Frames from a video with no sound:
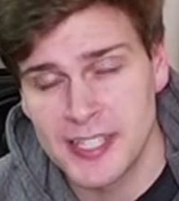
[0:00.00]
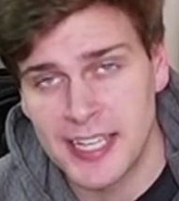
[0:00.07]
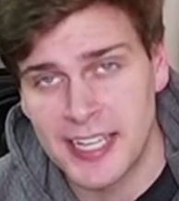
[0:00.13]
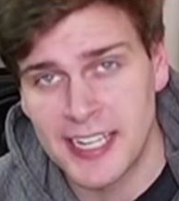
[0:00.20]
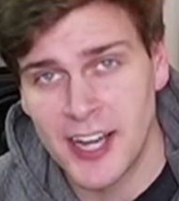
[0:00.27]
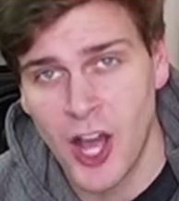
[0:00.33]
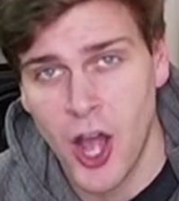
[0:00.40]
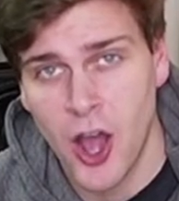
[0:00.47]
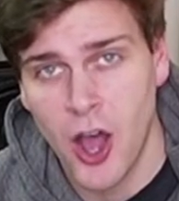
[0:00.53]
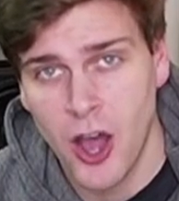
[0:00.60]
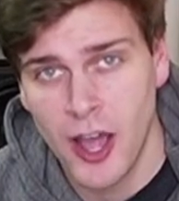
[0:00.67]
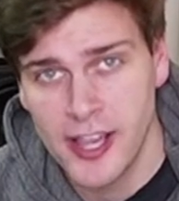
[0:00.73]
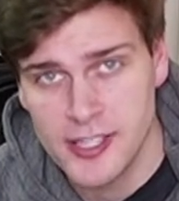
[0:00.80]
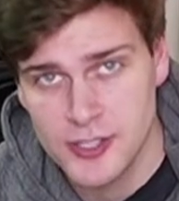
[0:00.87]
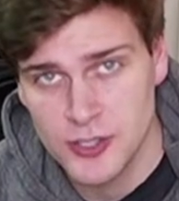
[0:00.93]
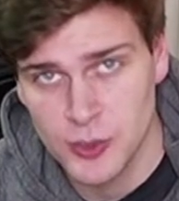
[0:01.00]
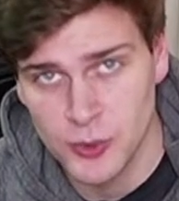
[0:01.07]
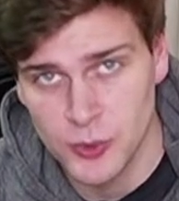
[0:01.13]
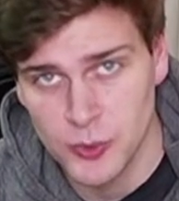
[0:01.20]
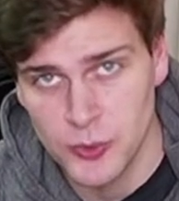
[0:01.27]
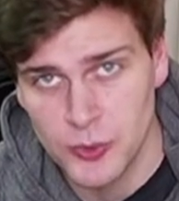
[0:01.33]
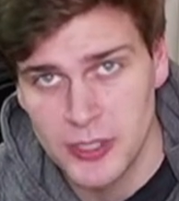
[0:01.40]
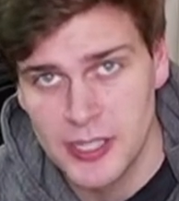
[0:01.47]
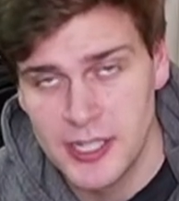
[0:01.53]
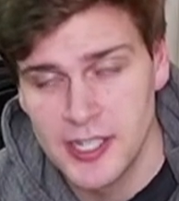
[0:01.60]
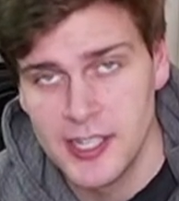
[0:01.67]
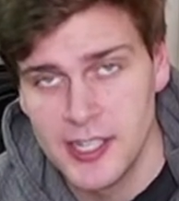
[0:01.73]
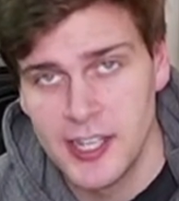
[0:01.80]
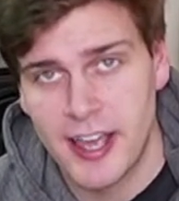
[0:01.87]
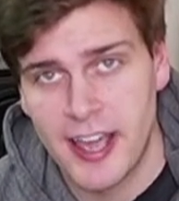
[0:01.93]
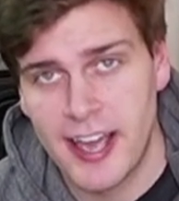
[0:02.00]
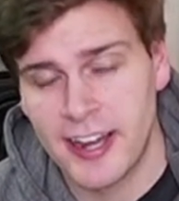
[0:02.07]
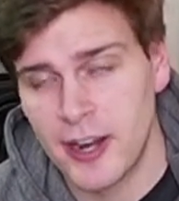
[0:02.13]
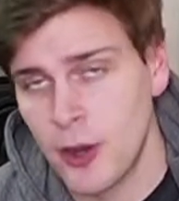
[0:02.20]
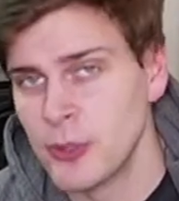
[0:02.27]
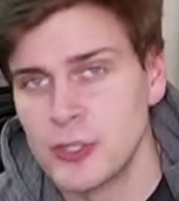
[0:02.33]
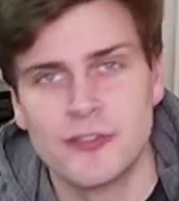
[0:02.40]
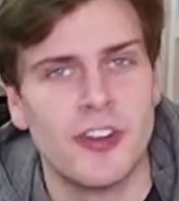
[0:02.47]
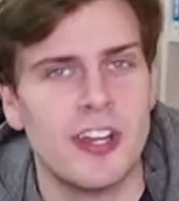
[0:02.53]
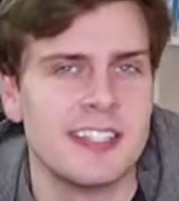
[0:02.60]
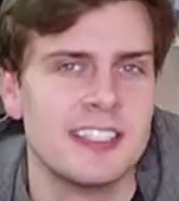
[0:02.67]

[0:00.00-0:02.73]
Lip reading: in high school, and I was first